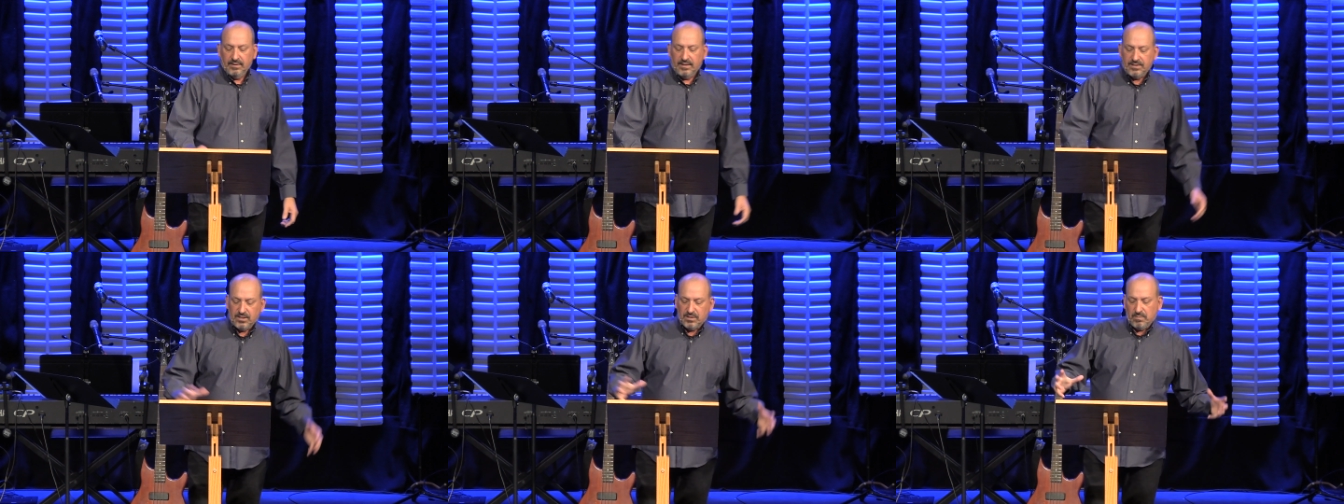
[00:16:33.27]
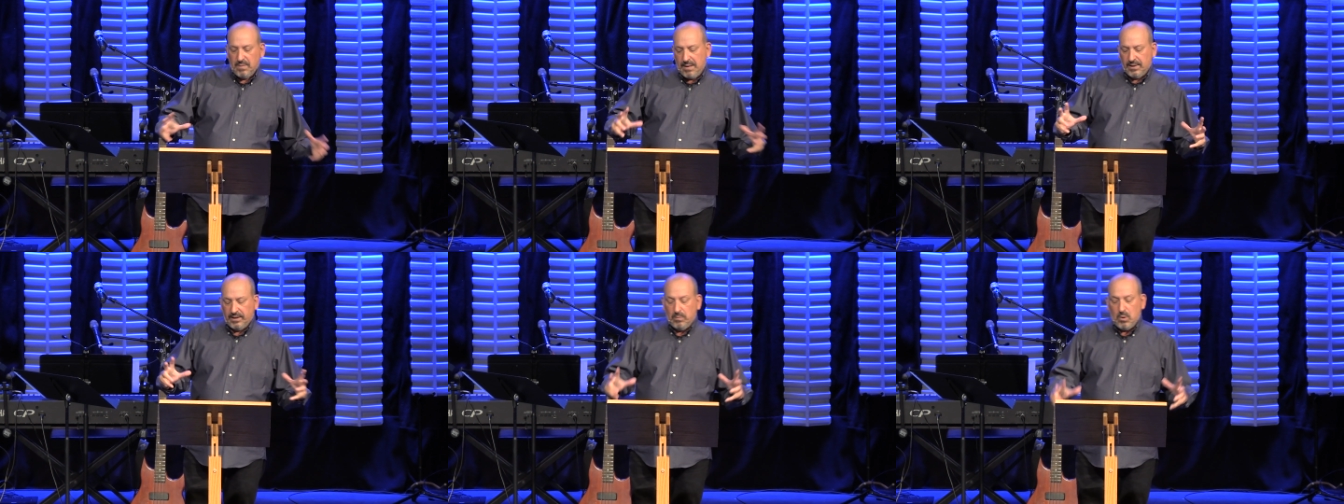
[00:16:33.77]
This is maybe
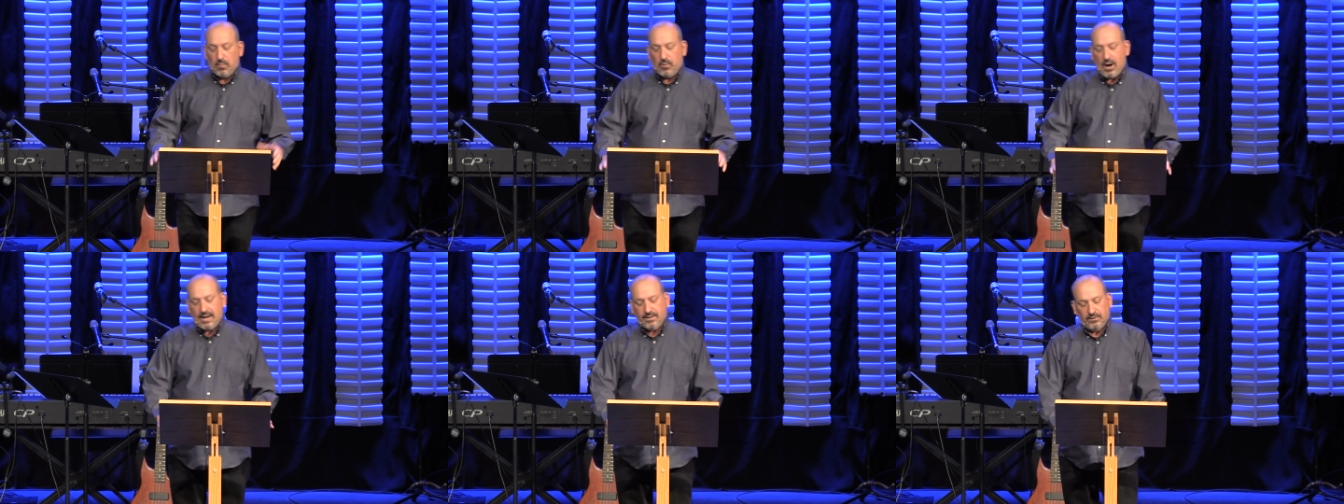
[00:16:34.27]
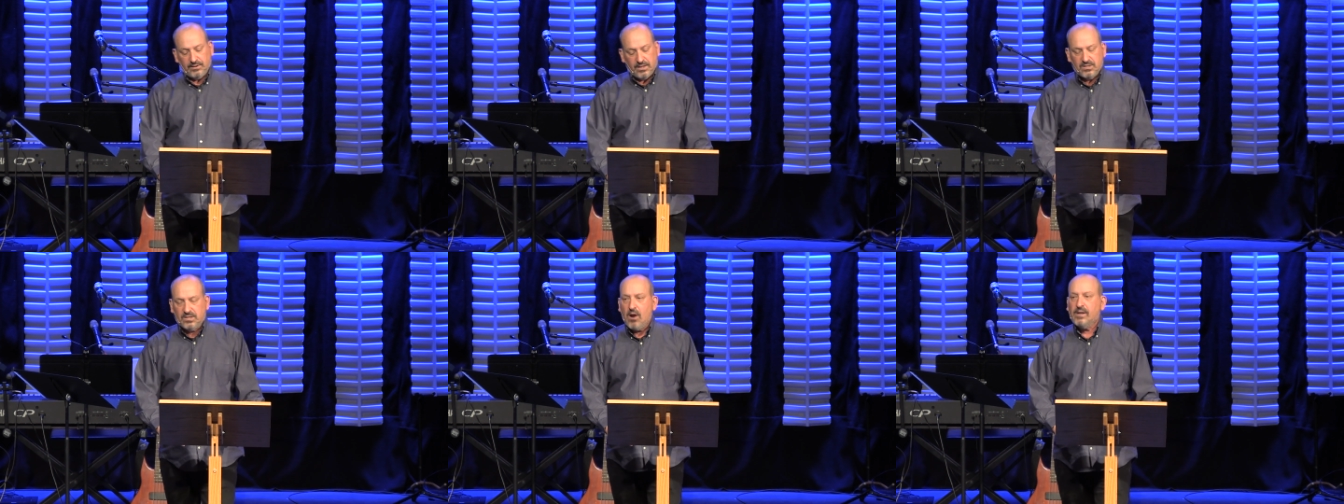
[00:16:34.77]
a little more practical.
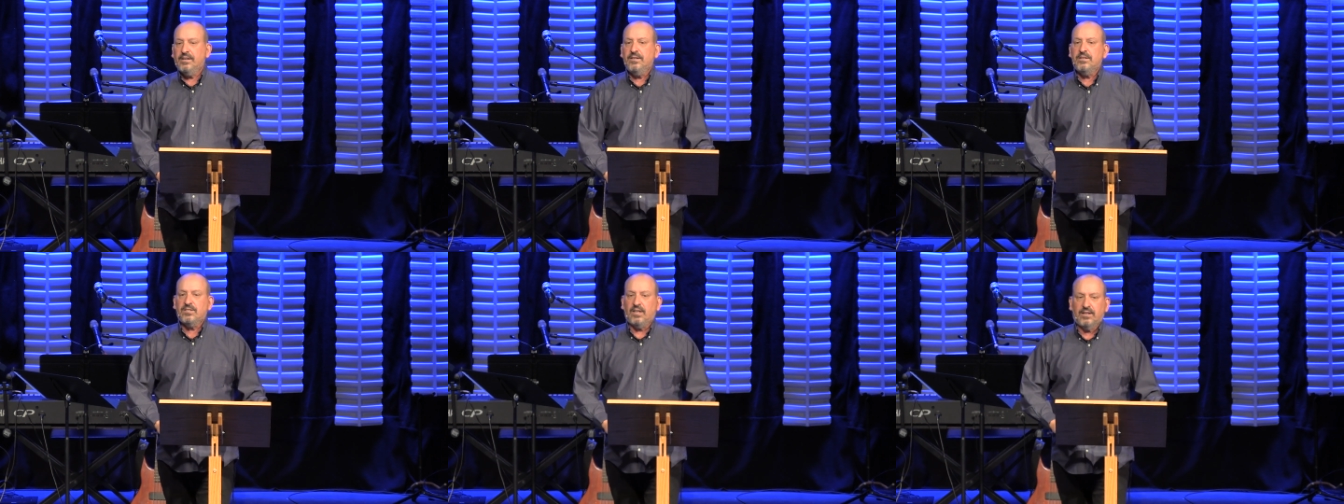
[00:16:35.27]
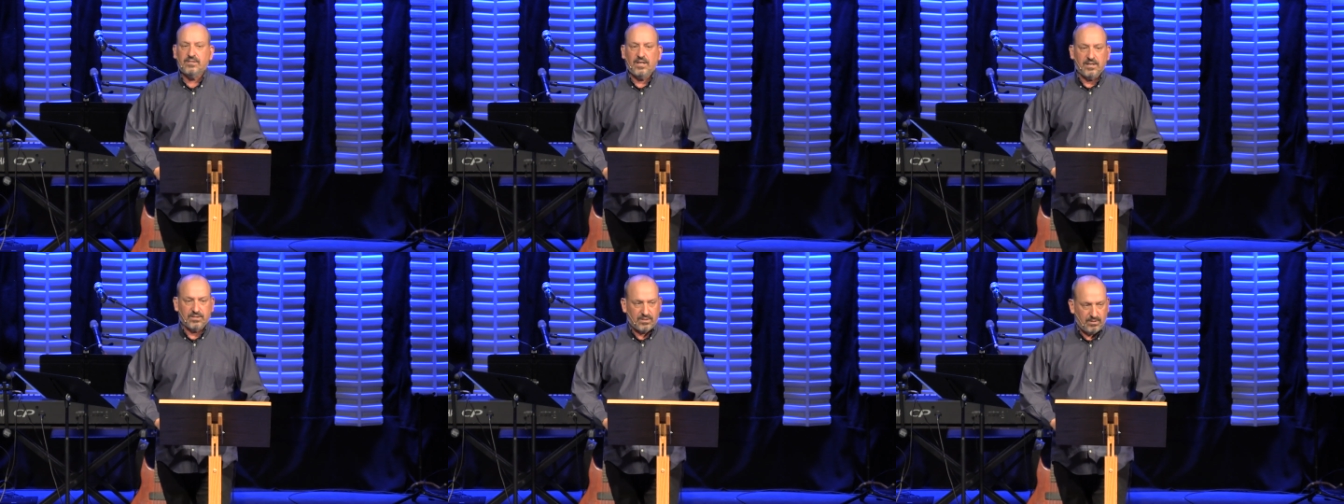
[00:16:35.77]
Does darkness
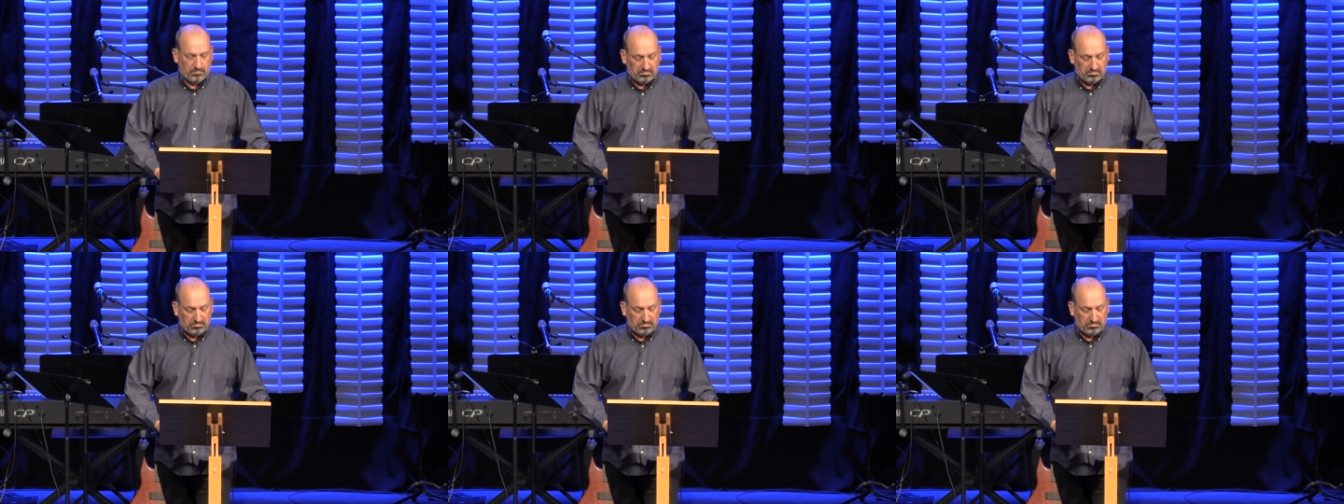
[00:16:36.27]
exist?